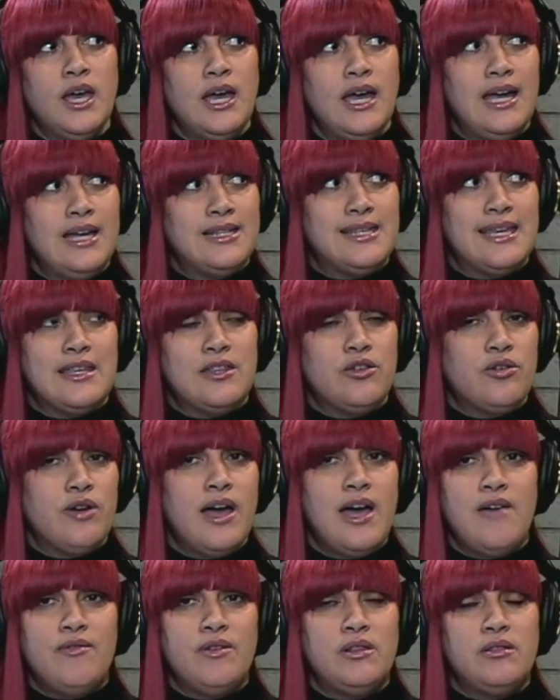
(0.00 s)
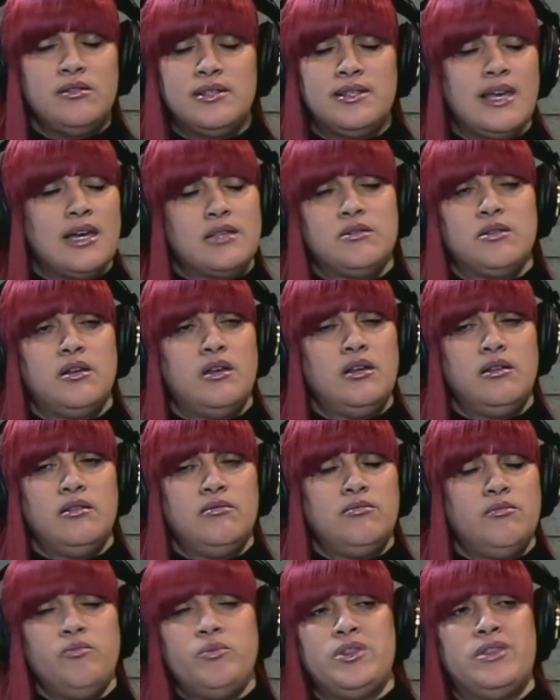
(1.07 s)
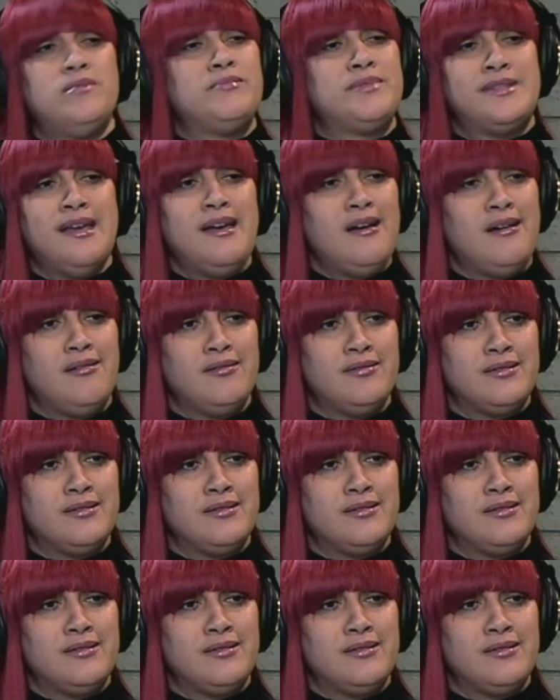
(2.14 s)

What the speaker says: it's like they're having sex with themselves.